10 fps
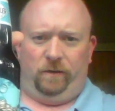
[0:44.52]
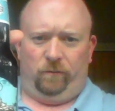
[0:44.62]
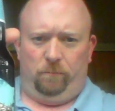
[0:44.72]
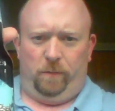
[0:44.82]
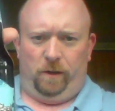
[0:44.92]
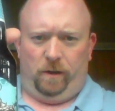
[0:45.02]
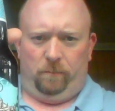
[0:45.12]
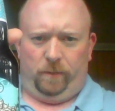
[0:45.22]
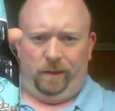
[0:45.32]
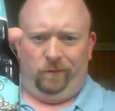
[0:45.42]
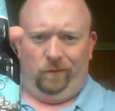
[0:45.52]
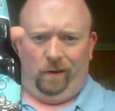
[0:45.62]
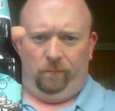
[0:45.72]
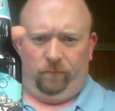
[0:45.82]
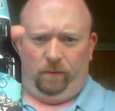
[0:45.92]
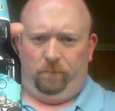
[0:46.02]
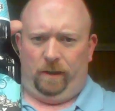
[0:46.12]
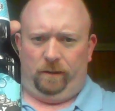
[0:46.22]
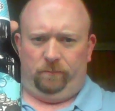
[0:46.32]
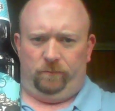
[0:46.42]
from beer companies, uh, from
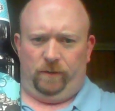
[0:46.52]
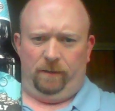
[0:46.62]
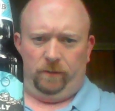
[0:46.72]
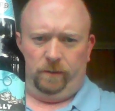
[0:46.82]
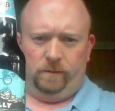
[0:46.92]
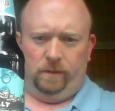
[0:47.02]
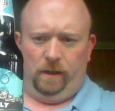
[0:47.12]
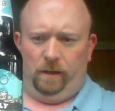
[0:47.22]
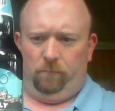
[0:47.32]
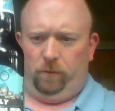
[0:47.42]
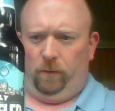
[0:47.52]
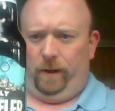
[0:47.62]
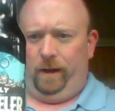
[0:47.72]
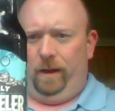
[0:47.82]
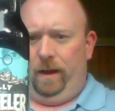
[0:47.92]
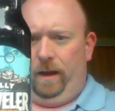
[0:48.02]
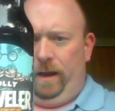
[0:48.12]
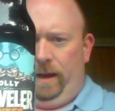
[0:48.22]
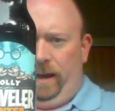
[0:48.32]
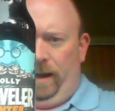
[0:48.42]
uh, Travelers uh, Brewing,
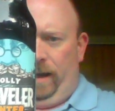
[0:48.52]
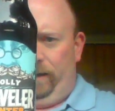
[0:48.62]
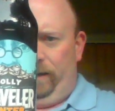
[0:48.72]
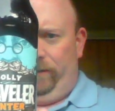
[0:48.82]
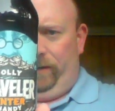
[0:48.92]
and